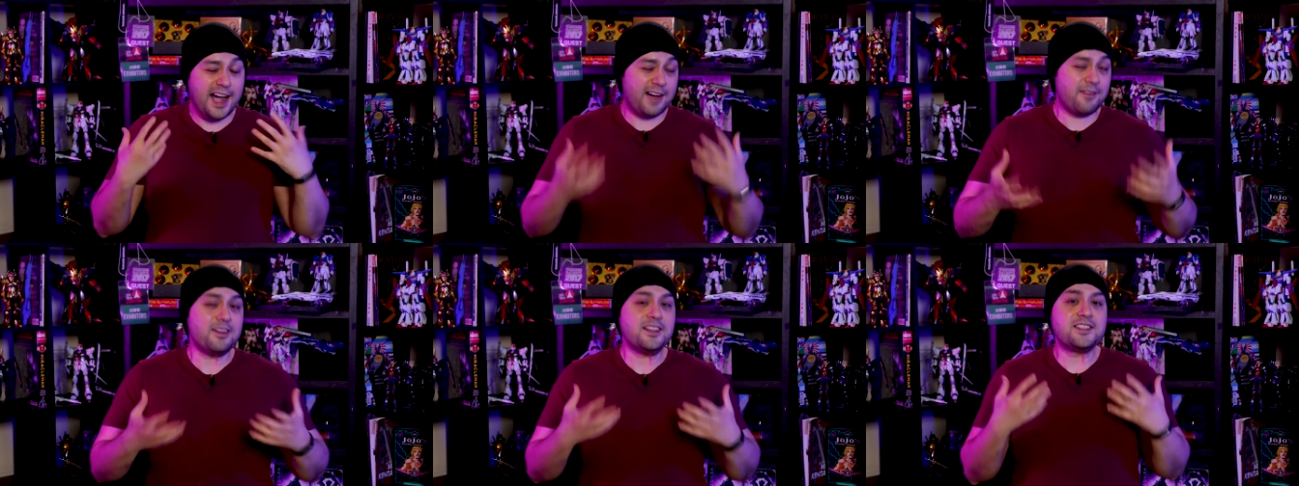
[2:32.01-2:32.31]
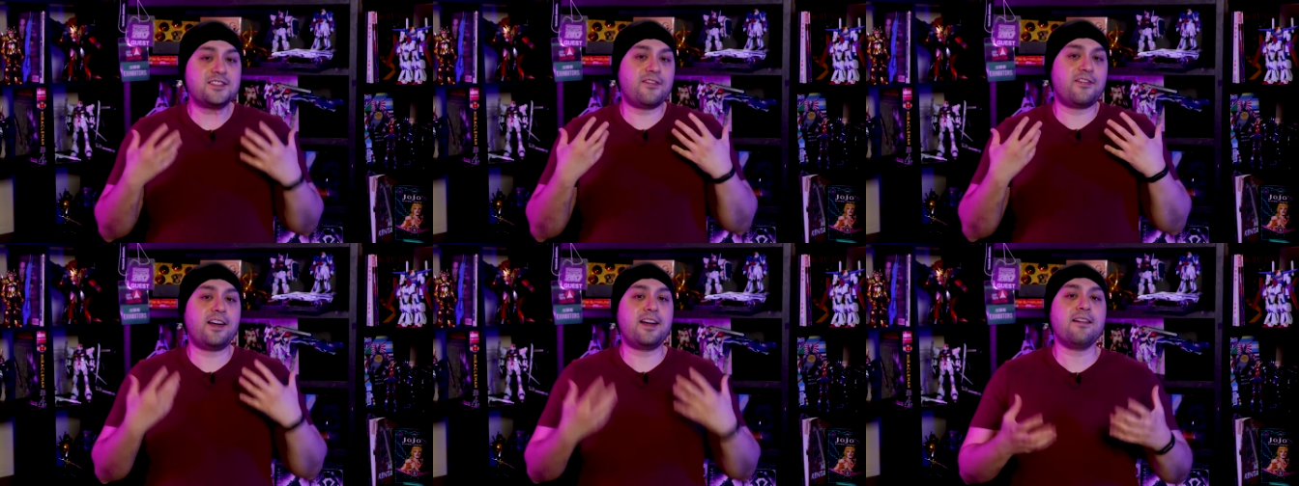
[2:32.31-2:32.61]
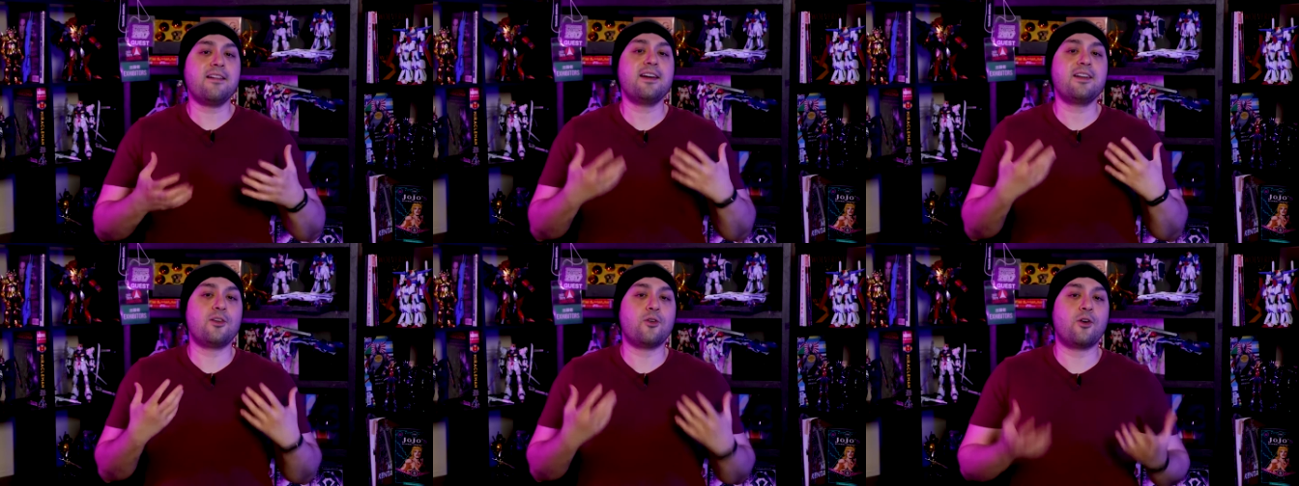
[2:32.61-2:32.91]
I was very
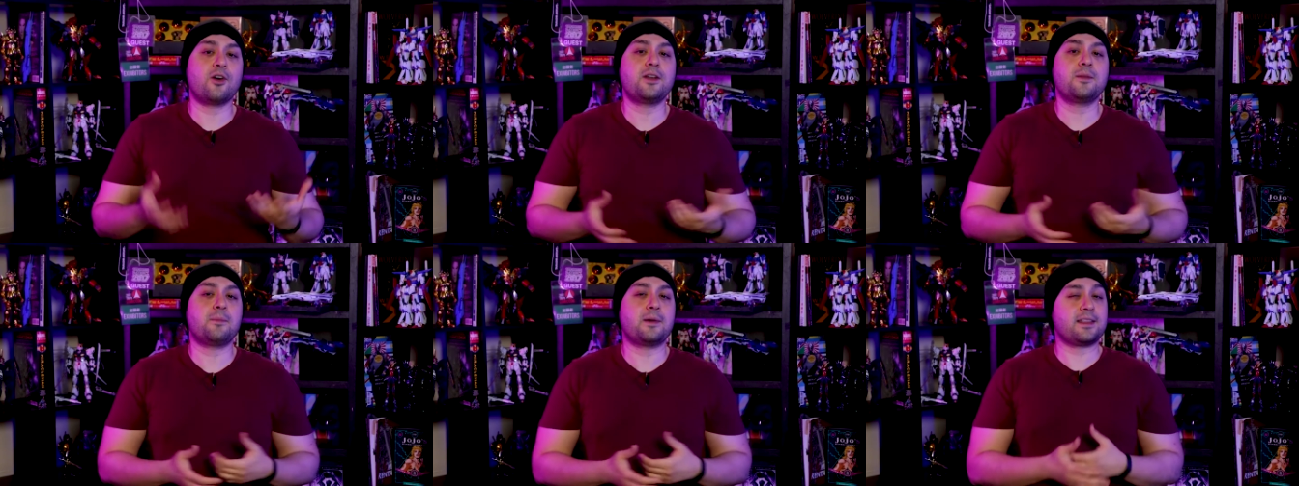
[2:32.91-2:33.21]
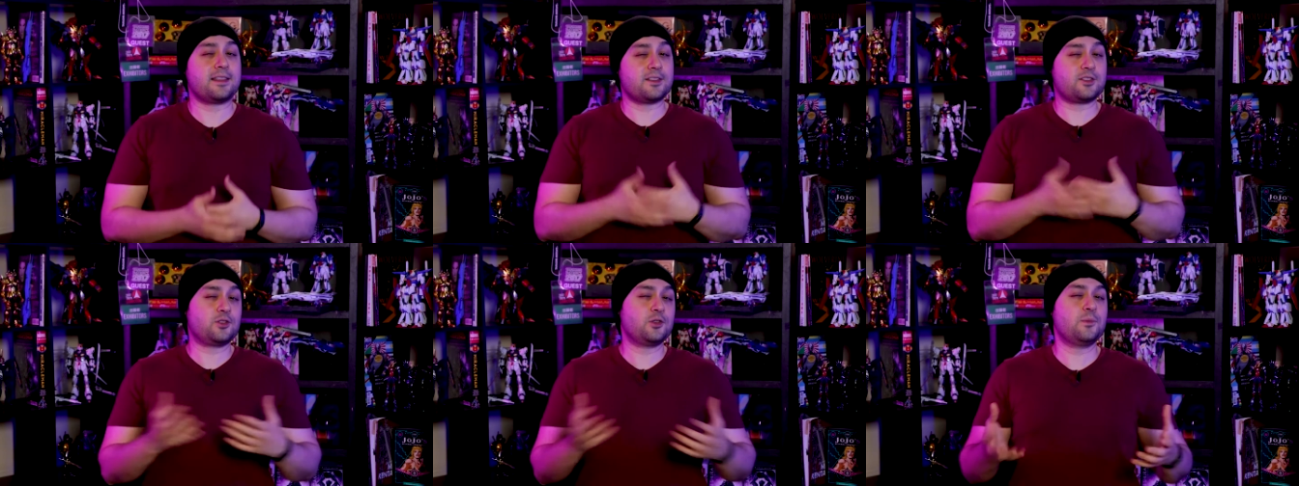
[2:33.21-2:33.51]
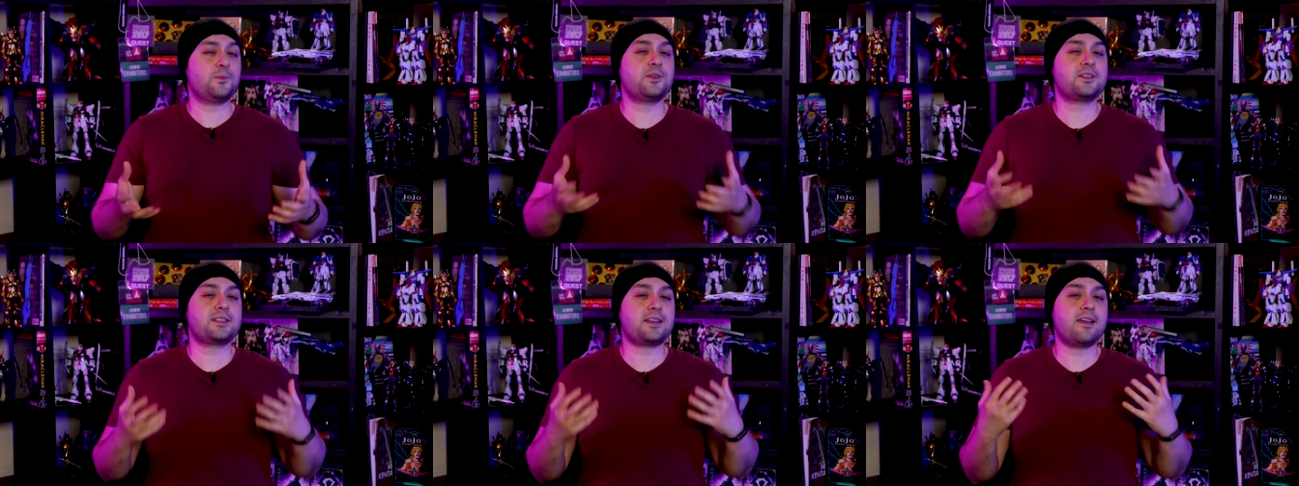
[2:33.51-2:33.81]
annoyed by the
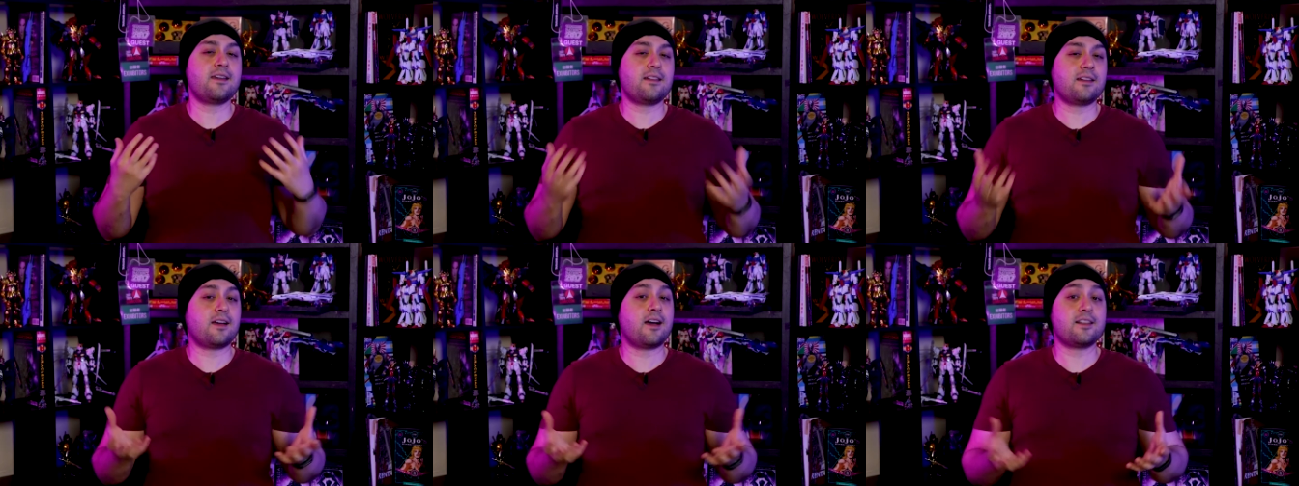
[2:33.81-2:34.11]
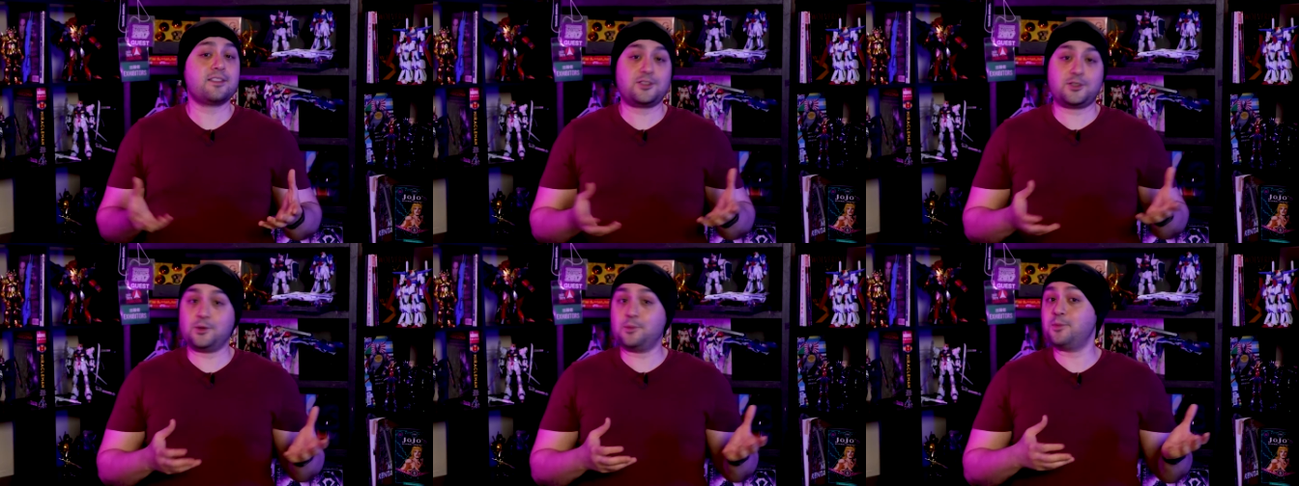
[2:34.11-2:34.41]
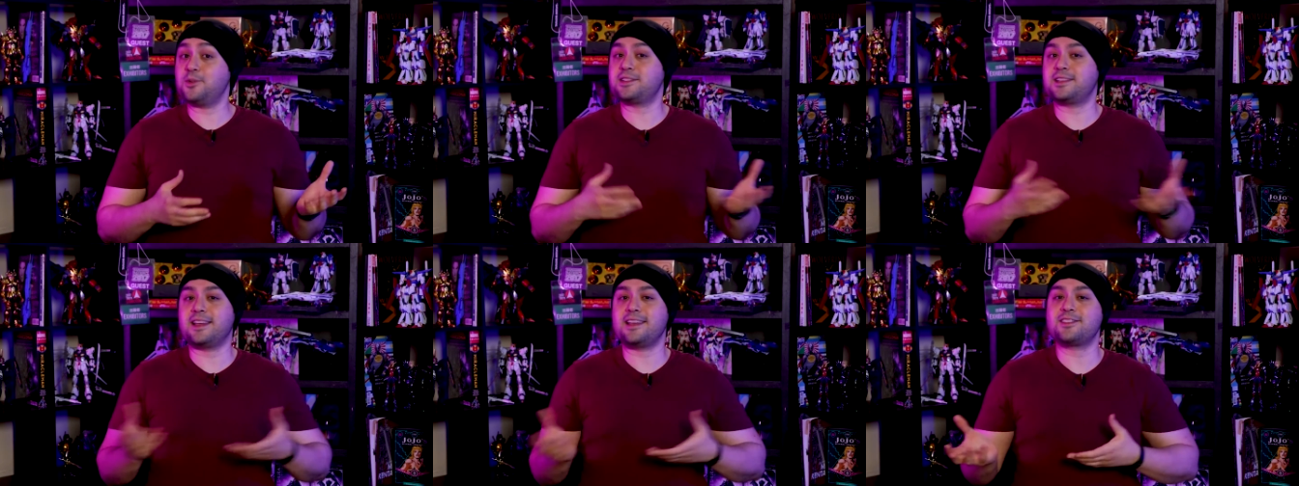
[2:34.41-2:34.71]
Super Saiyan God
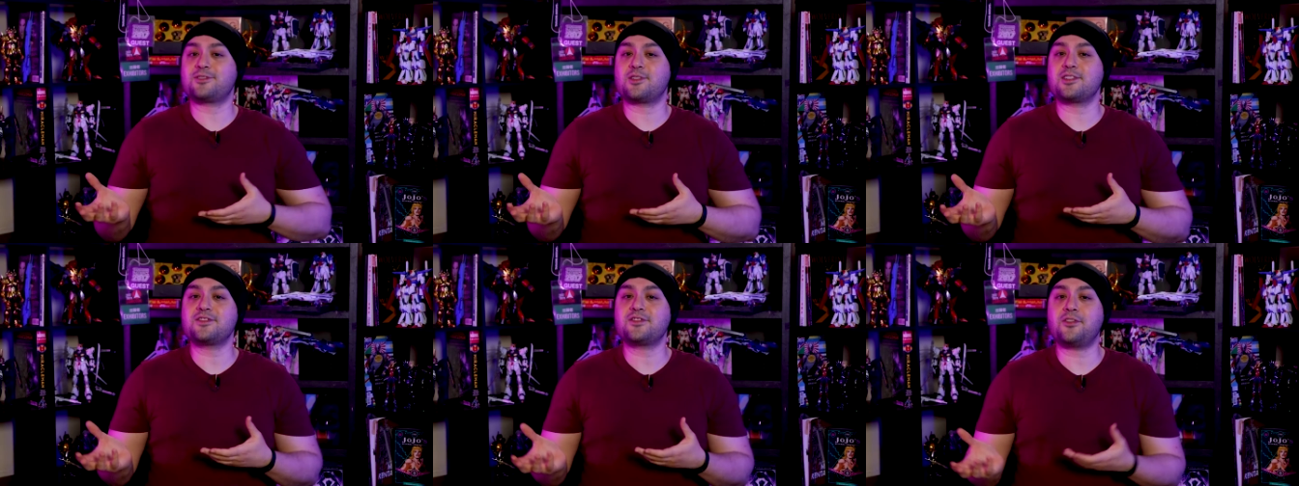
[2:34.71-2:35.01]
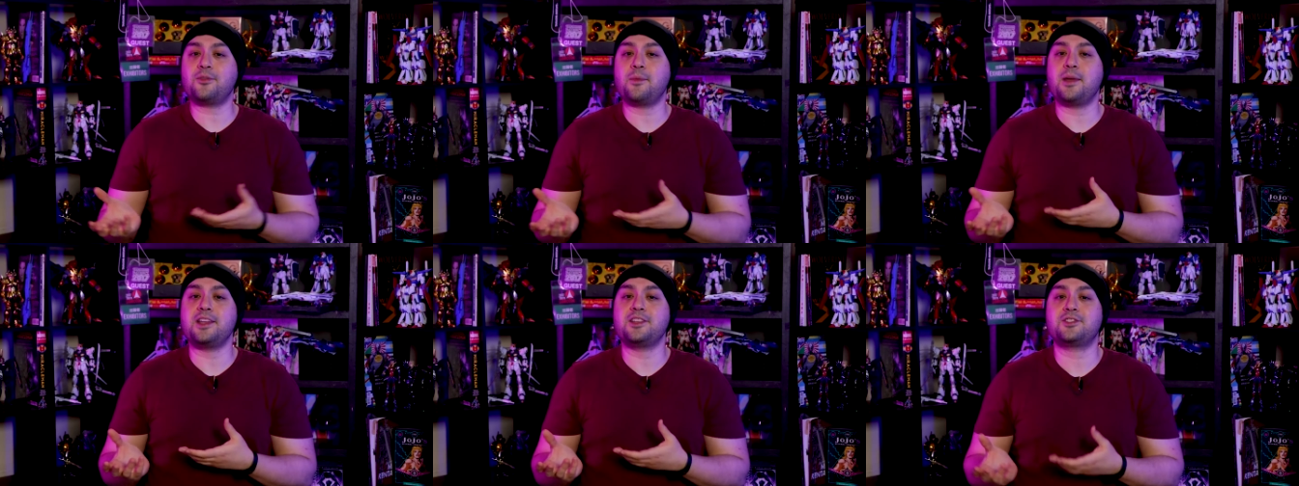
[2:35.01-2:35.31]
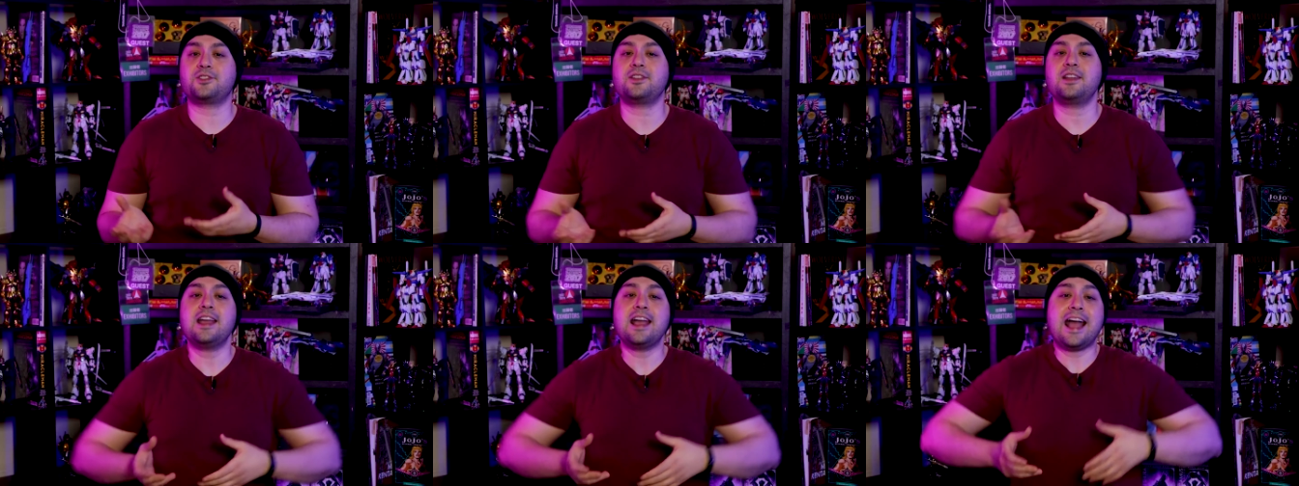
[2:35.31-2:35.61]
Super Saiyan
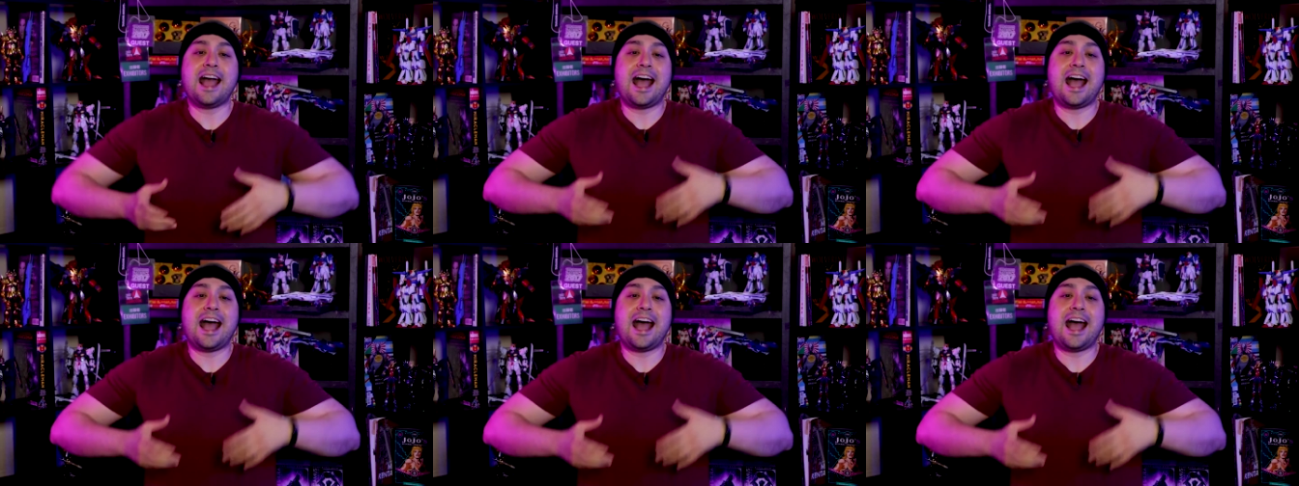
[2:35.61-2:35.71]
transformation